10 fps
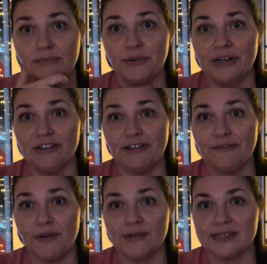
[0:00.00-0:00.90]
putting a lot of
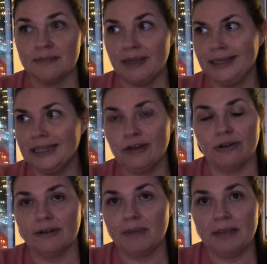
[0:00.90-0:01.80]
focus in my healing,
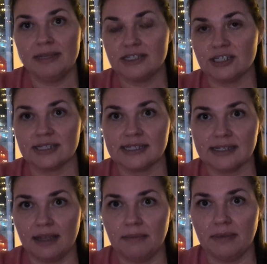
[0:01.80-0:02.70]
or maybe it's just because
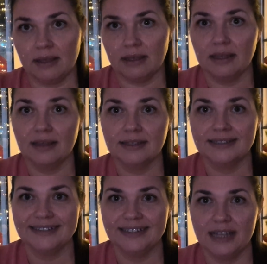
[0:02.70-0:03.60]
I'm
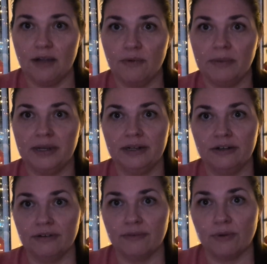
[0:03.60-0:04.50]
a woman in
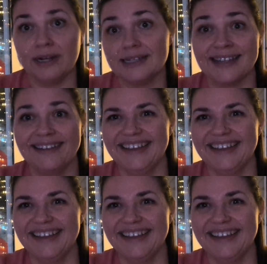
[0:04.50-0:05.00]
her 40s